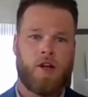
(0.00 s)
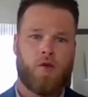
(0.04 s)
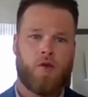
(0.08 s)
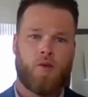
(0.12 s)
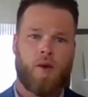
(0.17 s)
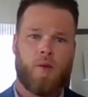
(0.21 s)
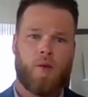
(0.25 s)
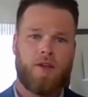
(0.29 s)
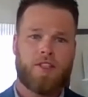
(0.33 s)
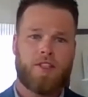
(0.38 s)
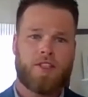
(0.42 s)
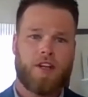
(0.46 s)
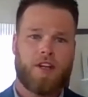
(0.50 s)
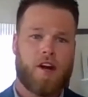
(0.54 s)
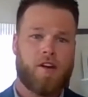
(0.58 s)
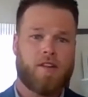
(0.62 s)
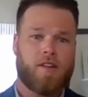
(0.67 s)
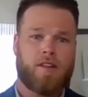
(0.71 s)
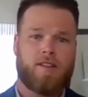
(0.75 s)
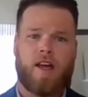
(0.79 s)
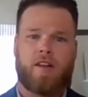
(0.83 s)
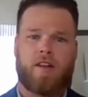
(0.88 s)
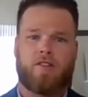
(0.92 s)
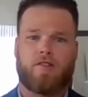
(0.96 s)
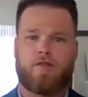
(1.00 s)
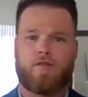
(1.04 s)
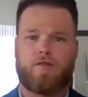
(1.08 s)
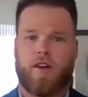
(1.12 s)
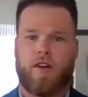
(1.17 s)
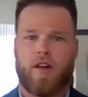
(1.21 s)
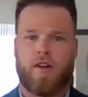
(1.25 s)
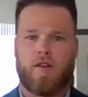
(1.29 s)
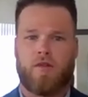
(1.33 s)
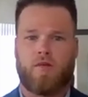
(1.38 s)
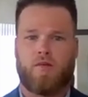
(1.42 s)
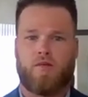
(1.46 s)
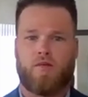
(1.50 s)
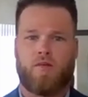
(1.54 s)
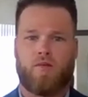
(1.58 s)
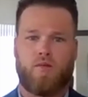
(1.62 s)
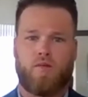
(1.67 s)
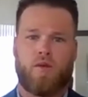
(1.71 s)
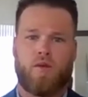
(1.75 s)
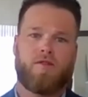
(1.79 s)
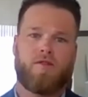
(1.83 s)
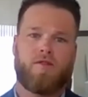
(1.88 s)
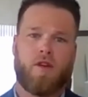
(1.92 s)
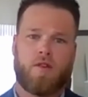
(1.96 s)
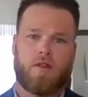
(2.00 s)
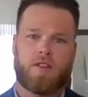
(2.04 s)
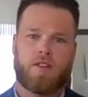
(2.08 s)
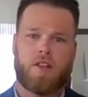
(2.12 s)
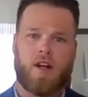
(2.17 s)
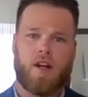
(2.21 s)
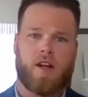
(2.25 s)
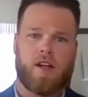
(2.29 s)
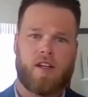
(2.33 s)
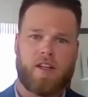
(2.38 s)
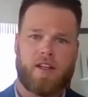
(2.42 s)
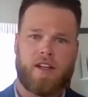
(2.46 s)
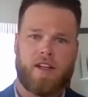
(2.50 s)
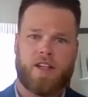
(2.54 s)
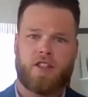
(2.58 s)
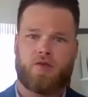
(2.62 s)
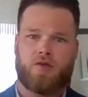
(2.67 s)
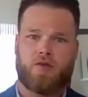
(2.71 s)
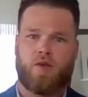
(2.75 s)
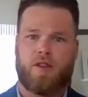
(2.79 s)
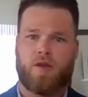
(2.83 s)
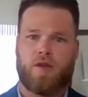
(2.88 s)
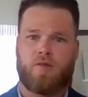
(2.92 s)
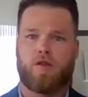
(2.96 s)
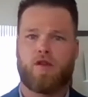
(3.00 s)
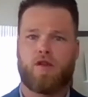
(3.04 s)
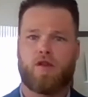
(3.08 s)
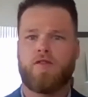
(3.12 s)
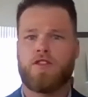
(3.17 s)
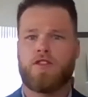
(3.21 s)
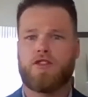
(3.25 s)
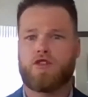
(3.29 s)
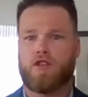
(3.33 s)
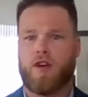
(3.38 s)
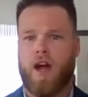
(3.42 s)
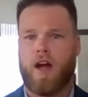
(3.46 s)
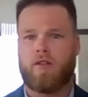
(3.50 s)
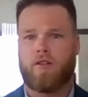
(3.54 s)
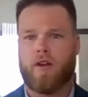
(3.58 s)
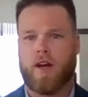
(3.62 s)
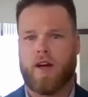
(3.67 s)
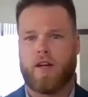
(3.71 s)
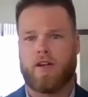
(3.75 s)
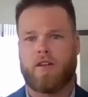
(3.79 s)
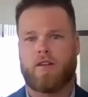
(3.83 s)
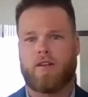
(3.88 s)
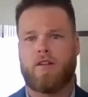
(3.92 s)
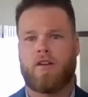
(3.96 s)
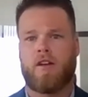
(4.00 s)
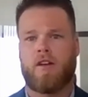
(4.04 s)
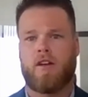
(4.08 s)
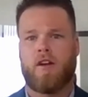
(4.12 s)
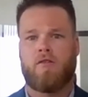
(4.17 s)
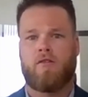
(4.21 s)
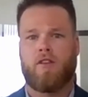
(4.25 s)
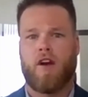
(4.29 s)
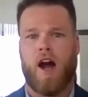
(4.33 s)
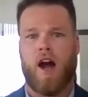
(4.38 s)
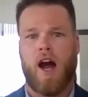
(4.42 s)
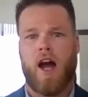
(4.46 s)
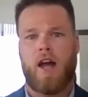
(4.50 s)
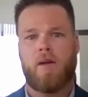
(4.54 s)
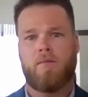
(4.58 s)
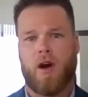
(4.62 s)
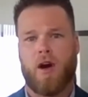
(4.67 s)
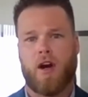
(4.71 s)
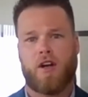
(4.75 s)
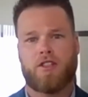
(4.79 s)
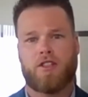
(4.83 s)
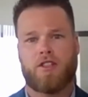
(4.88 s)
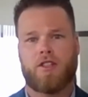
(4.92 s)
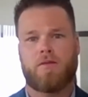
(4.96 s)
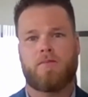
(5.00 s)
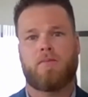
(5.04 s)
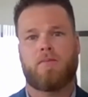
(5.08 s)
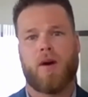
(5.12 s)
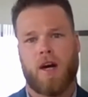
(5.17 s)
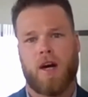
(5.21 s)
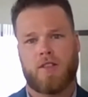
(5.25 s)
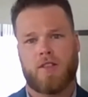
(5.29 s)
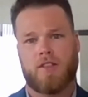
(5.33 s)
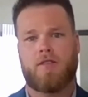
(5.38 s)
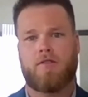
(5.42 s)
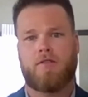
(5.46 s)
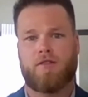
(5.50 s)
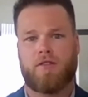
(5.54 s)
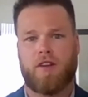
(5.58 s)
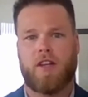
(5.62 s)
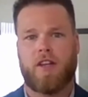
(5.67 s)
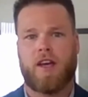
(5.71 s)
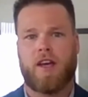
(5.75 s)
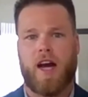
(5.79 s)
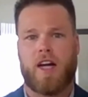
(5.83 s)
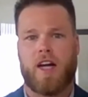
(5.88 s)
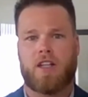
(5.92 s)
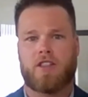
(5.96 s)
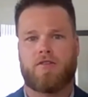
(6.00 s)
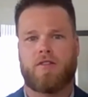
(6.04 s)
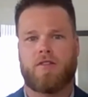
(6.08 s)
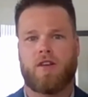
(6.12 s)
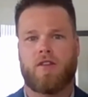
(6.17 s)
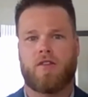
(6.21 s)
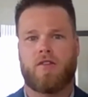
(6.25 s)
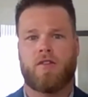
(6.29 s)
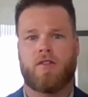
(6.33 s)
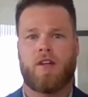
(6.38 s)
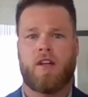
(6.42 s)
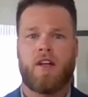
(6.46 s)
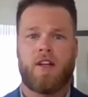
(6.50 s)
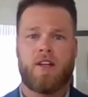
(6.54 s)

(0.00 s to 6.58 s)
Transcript: When we started the dental fund, we focused on clinics with a proven track record for high margin, positive free cash flow,